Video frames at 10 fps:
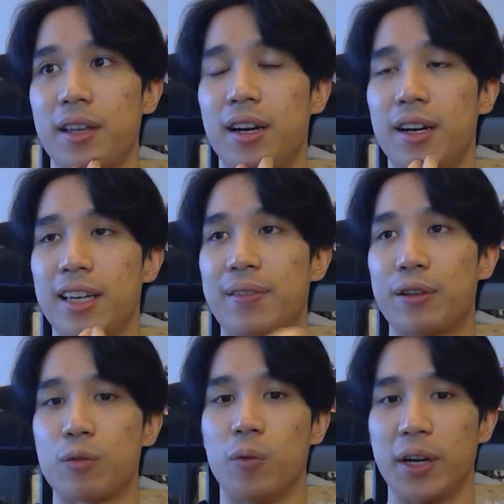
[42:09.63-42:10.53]
it gives
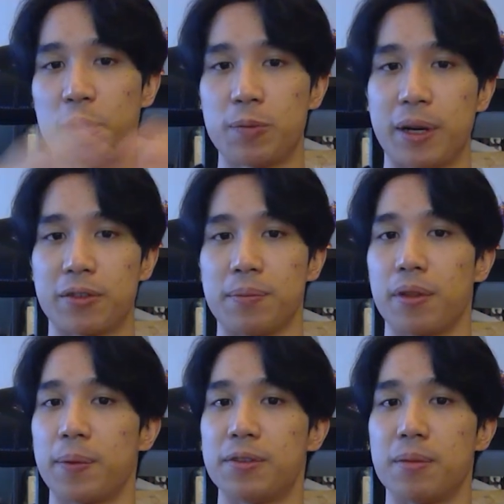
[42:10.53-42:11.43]
us a wider spectrum
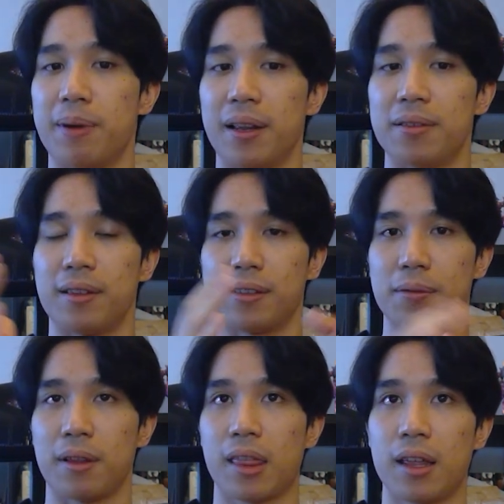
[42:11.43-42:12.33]
with which to balance things
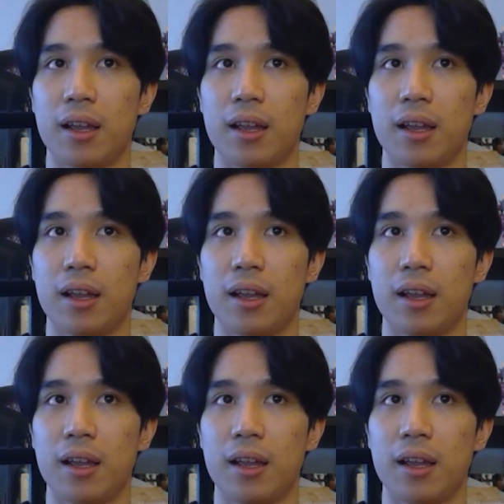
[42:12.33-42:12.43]
with.